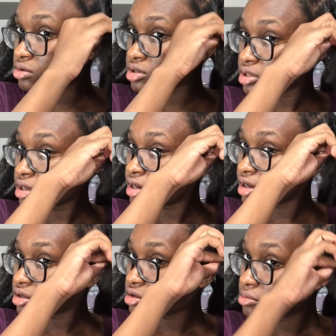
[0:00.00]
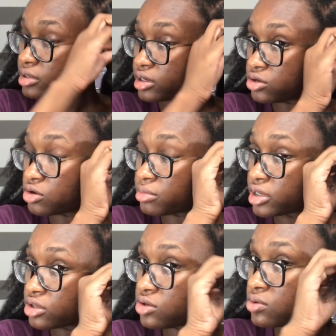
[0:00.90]
just slick it down a little bit and don't make
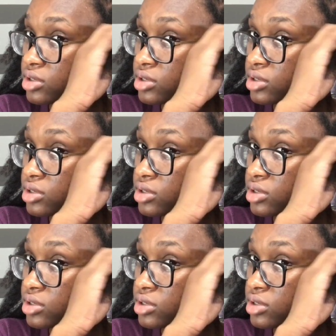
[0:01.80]
it too